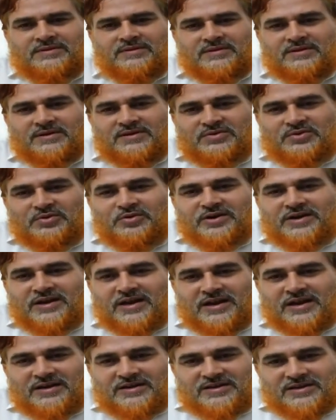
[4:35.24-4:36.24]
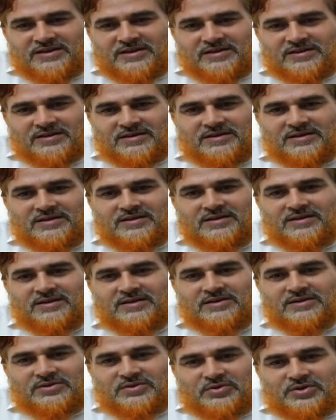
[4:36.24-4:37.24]
This COVID-19
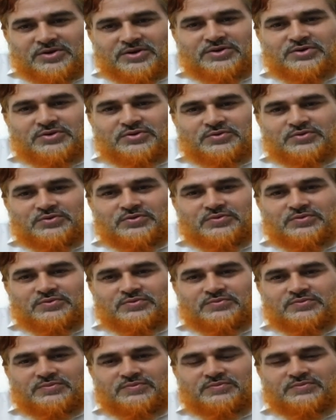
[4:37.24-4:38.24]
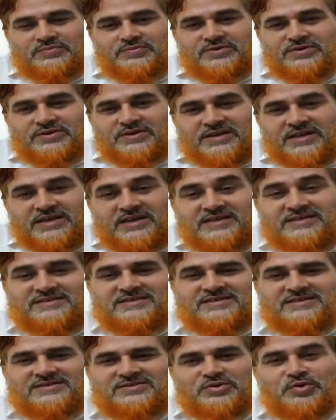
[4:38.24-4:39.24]
is going to
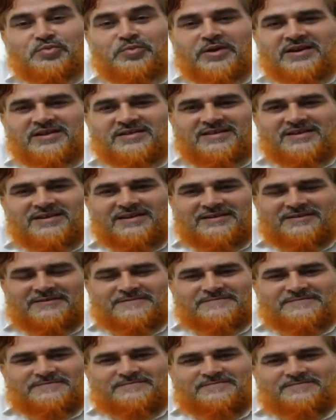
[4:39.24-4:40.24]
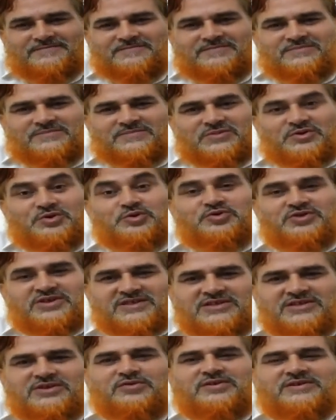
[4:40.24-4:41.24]
teach us so many things, to
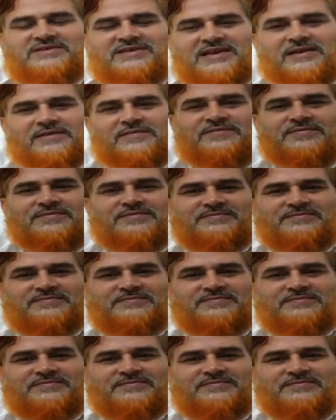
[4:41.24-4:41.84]
change ourselves,